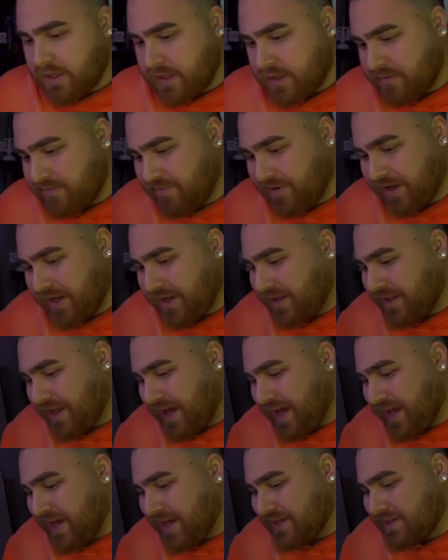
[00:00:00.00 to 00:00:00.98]
But,
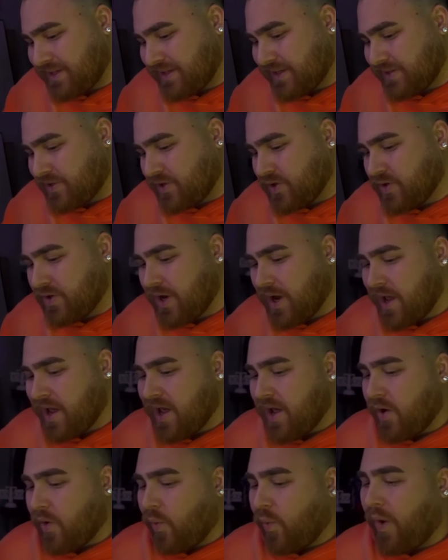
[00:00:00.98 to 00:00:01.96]
like, it's... Dude,
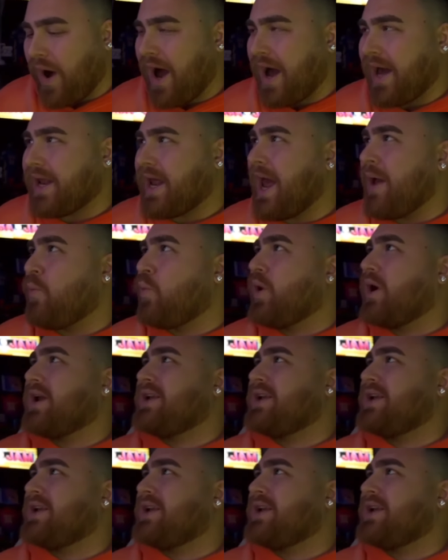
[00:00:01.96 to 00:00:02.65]
why... And we're...